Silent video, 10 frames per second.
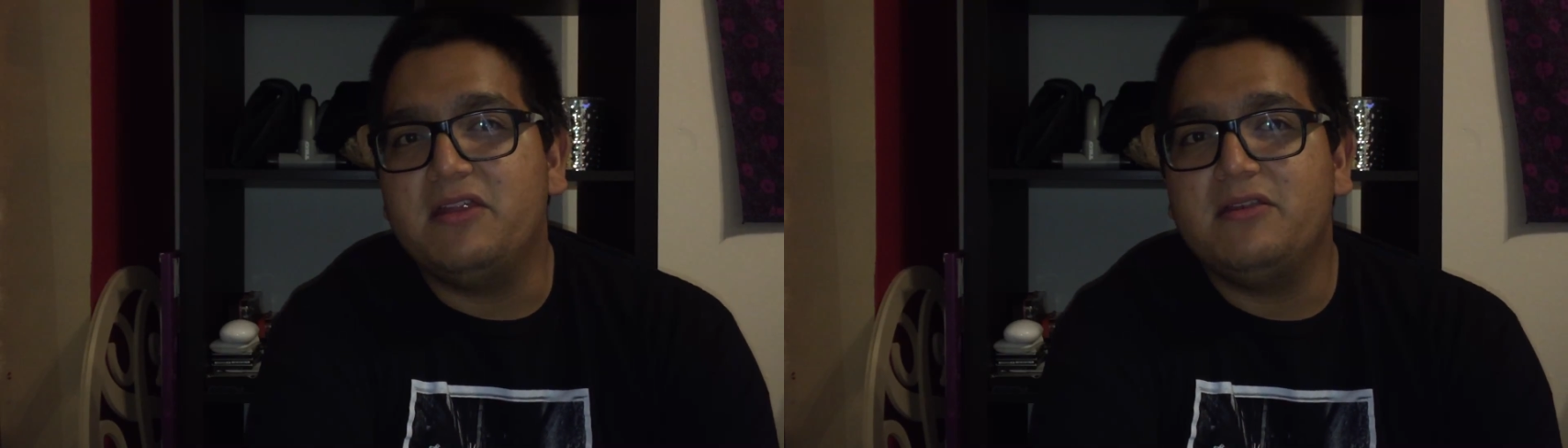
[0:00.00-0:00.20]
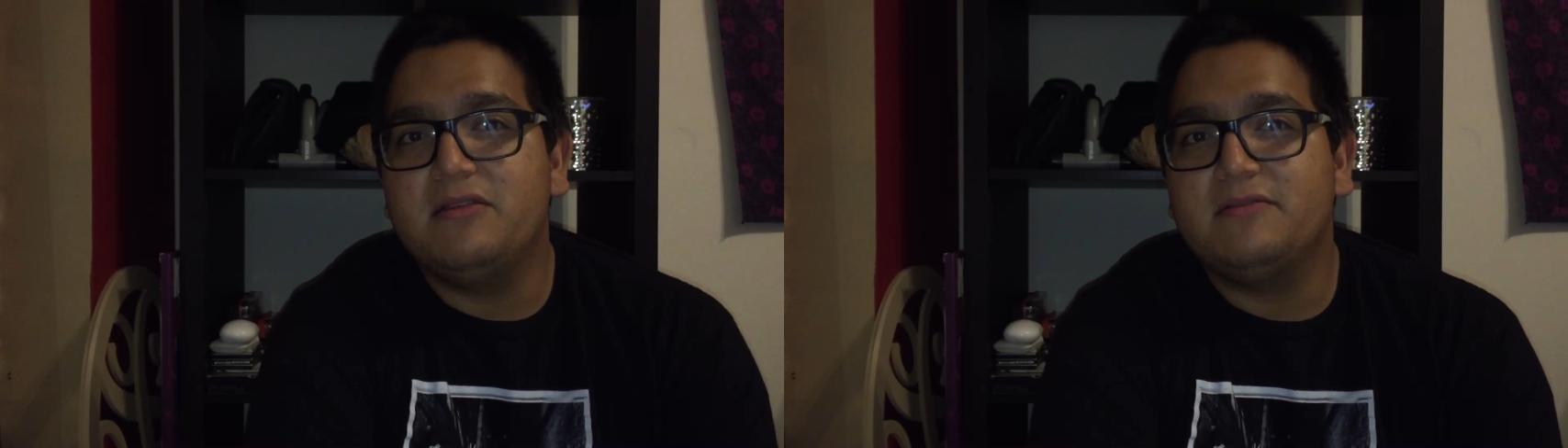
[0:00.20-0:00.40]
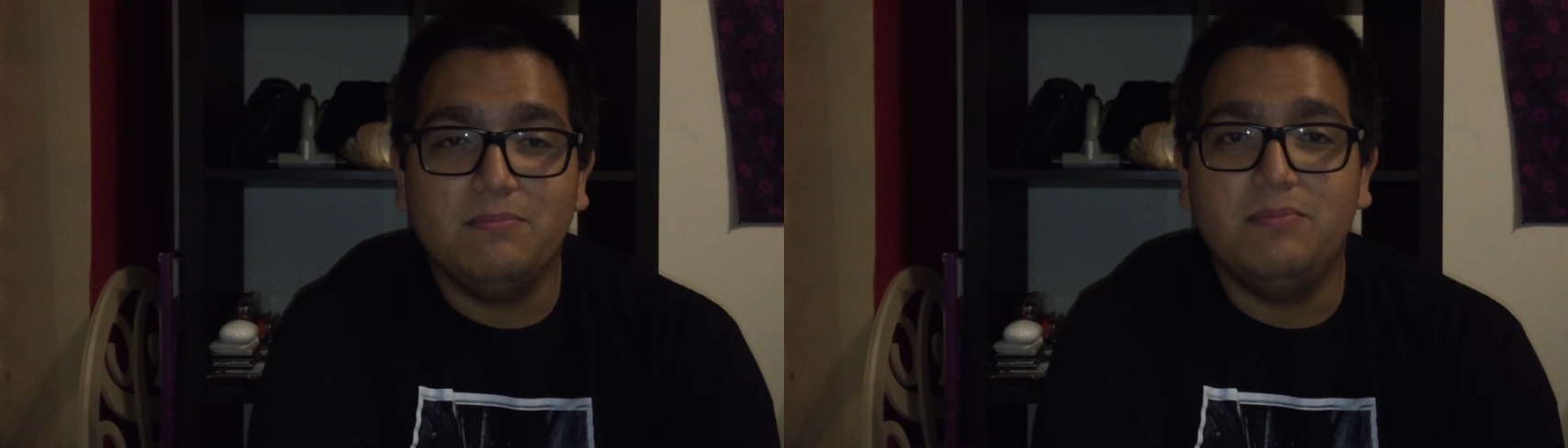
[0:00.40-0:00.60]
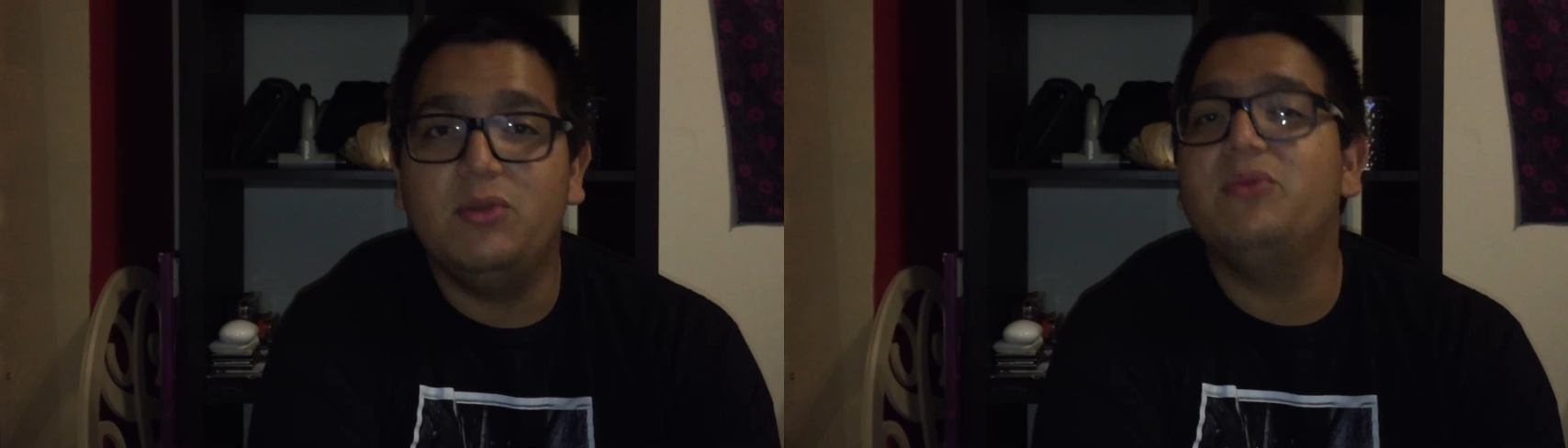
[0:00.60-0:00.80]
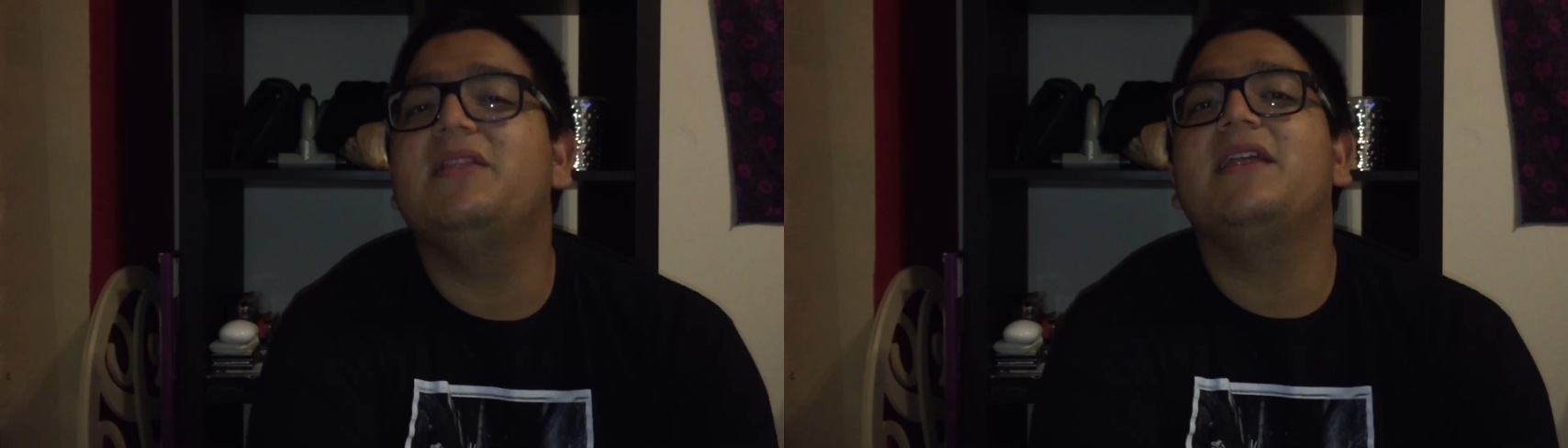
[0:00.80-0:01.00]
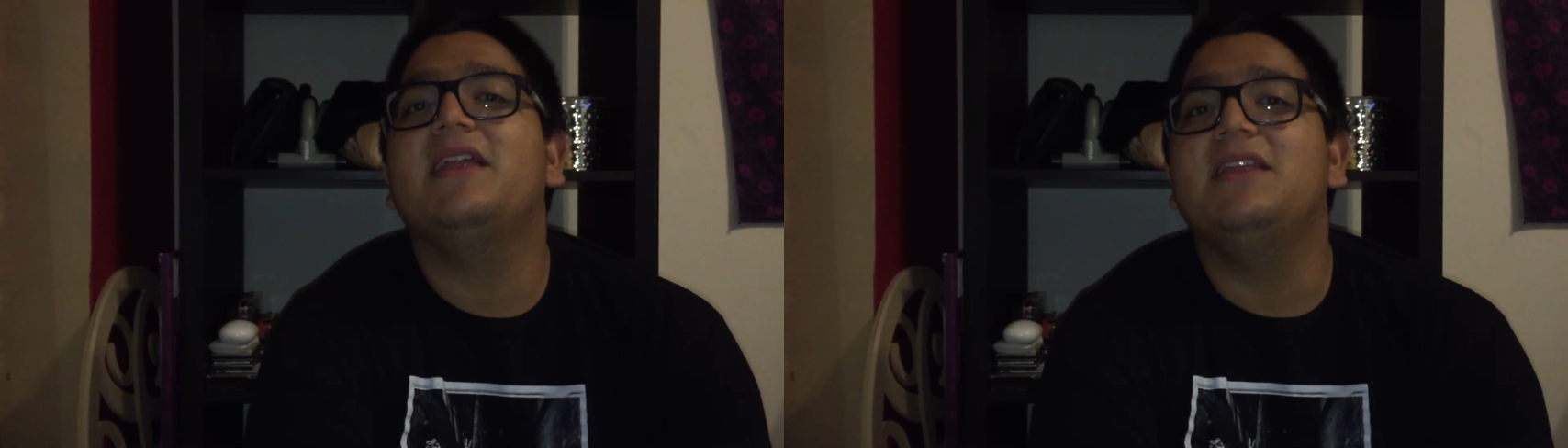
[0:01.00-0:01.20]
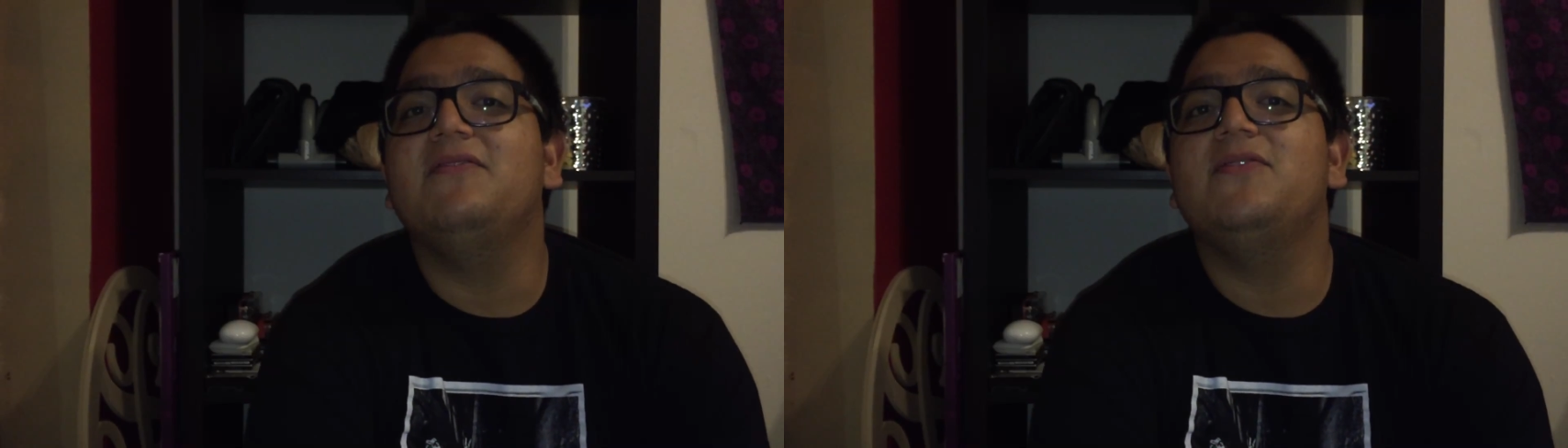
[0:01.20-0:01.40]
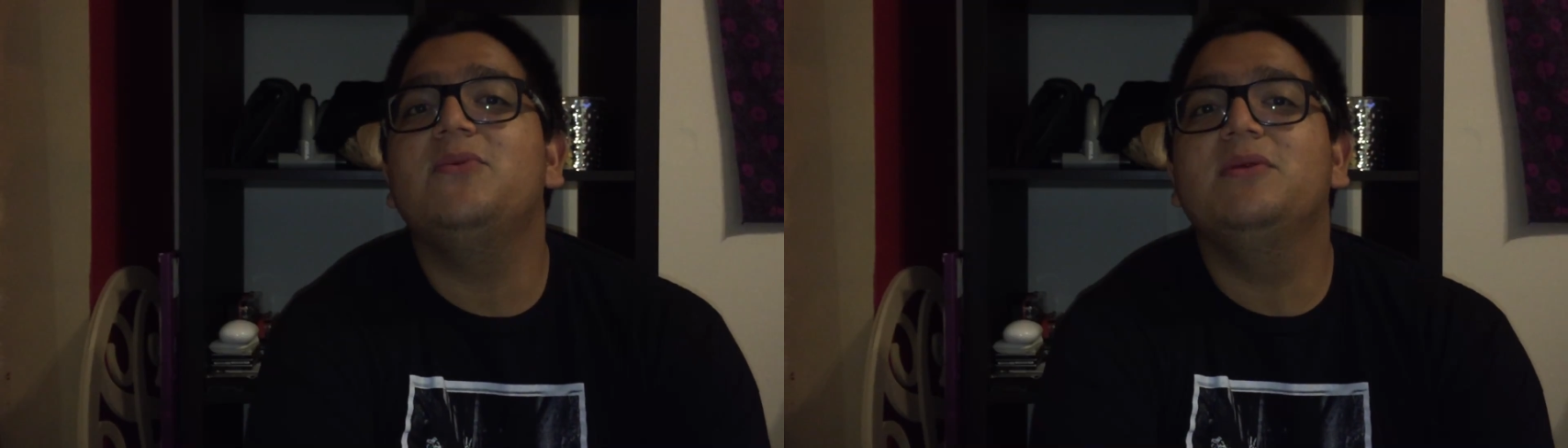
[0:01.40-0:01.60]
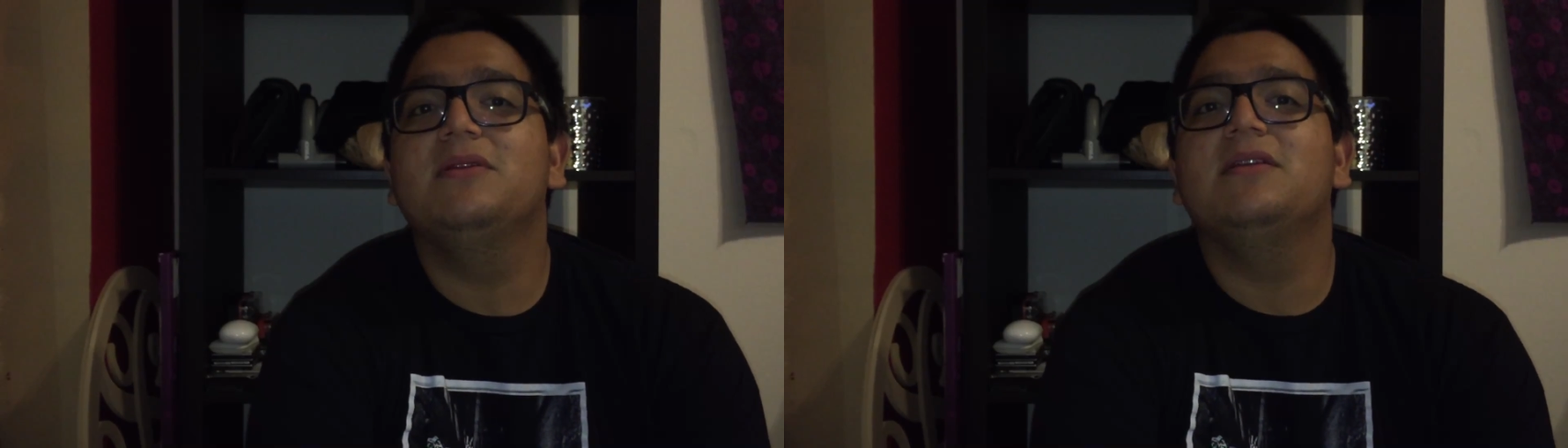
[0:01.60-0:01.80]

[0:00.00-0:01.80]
it. But with that, I leave you.